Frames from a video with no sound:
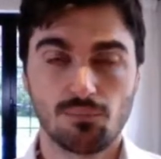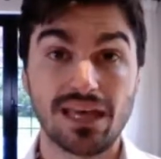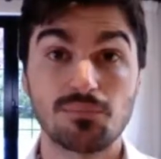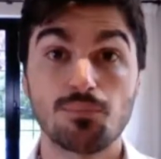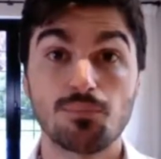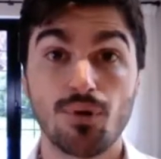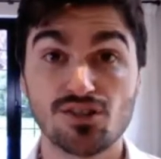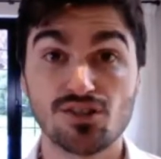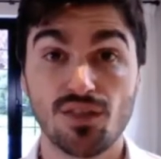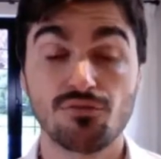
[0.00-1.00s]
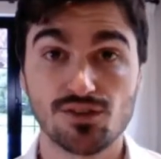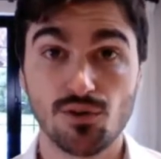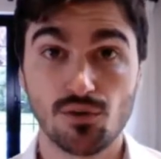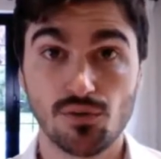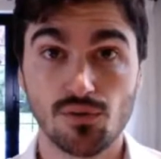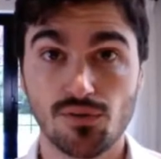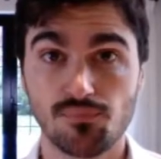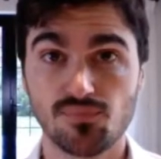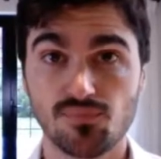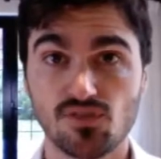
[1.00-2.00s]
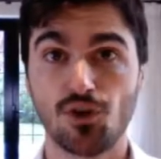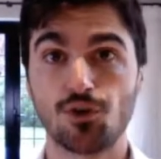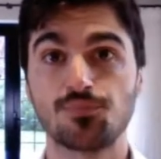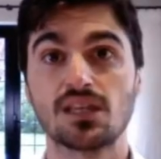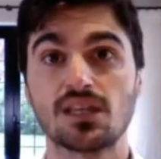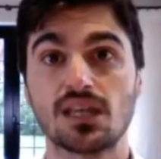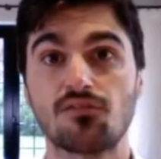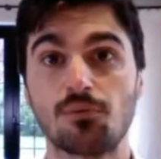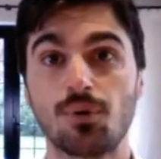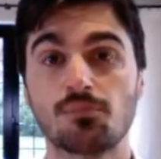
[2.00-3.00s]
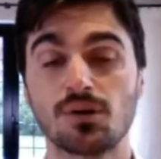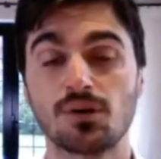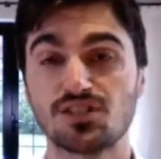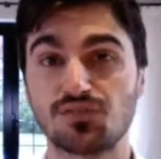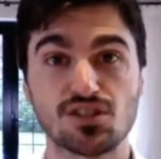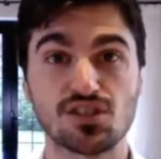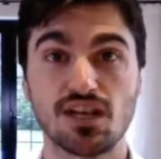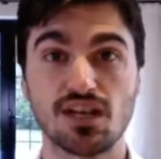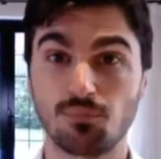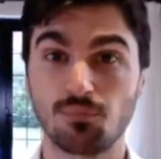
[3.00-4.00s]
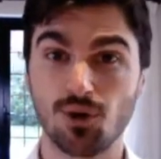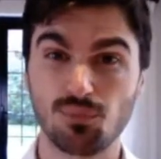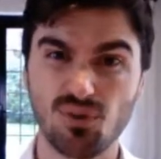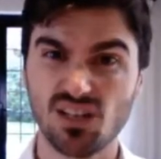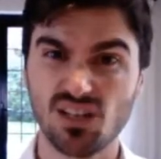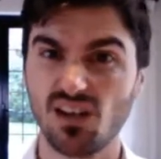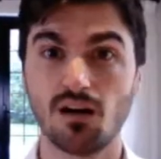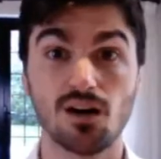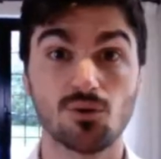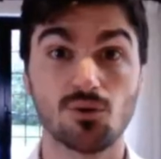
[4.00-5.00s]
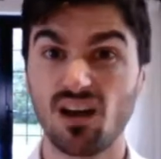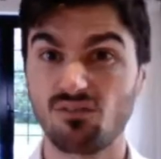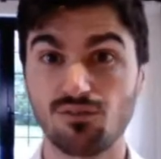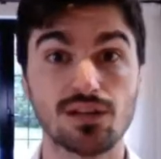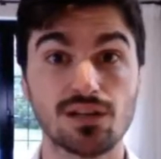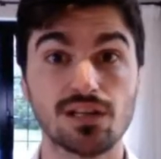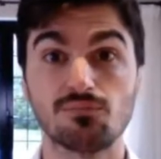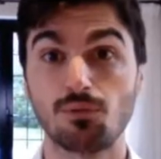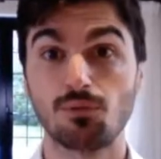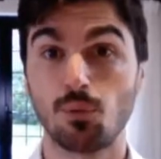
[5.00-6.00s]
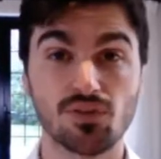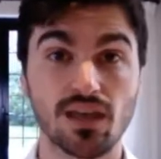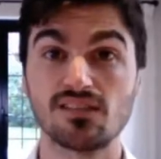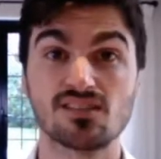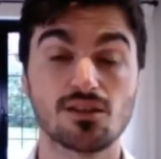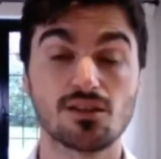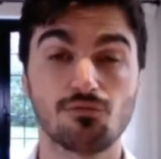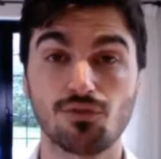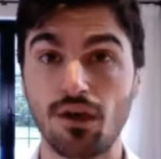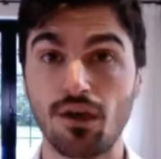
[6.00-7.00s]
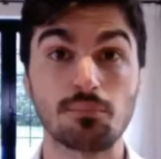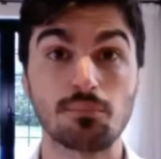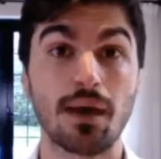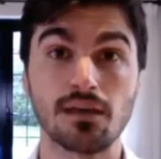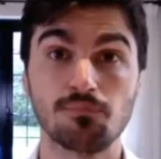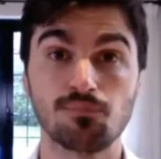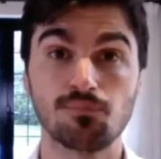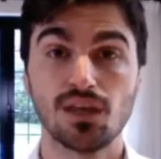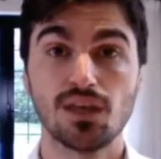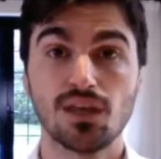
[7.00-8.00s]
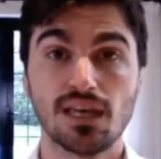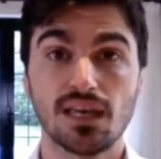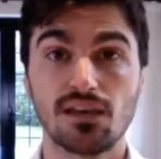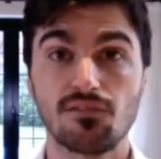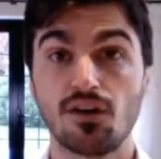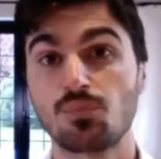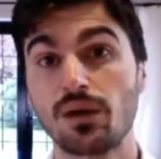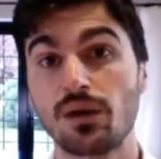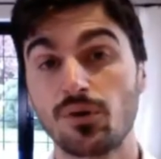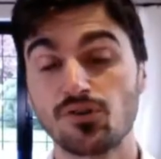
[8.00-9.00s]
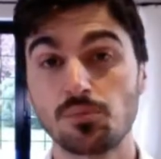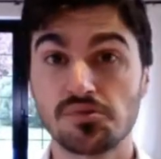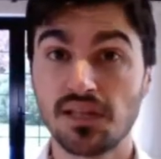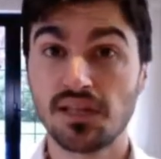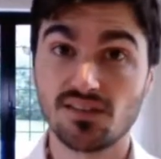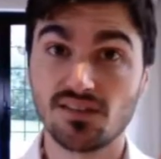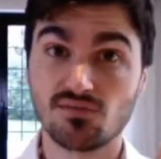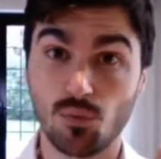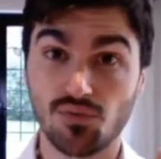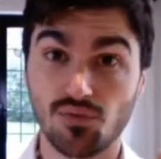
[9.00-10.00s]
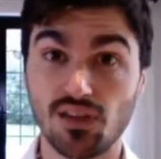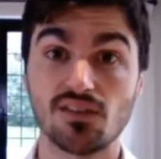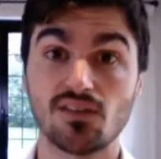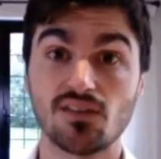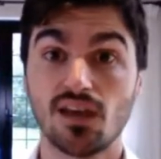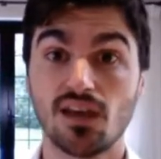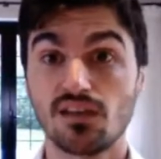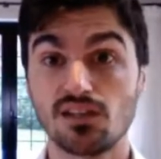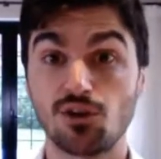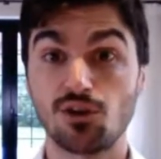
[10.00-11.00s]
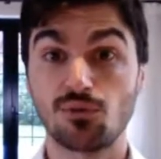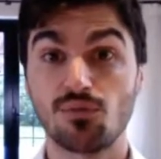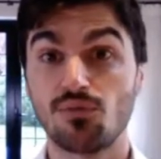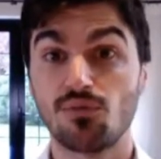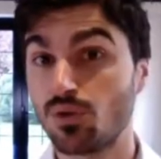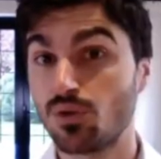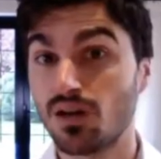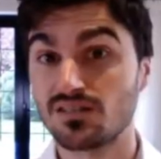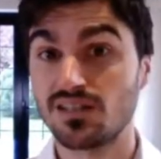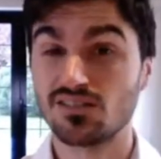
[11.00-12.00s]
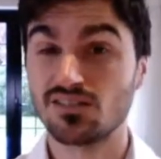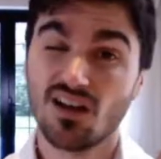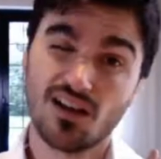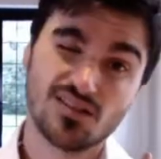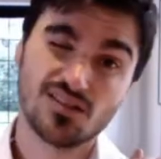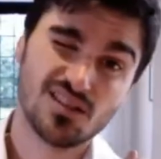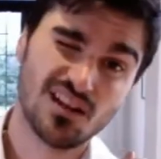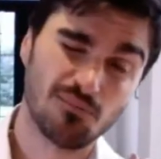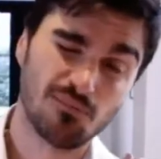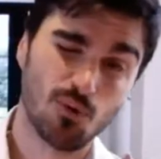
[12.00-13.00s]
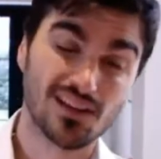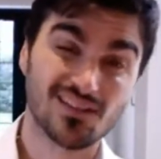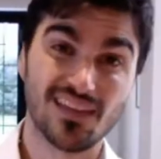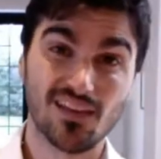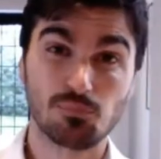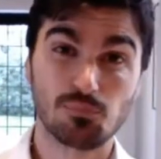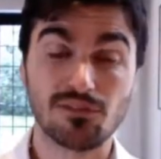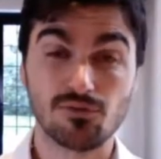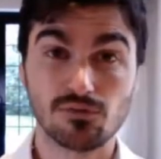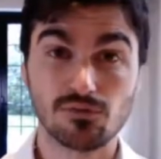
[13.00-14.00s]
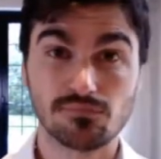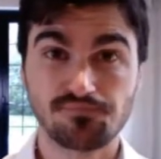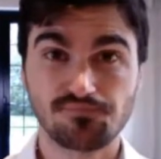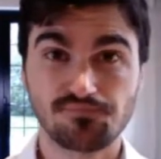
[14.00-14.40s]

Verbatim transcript: Pain pressure thresholds. So if i poke myself in the chest, I can poke pretty hard without really reporting any discomfort there, any pain. If I sprain my supraspinatus, what we'll see is, you know, with much less touch, I'm more likely to say that's painful.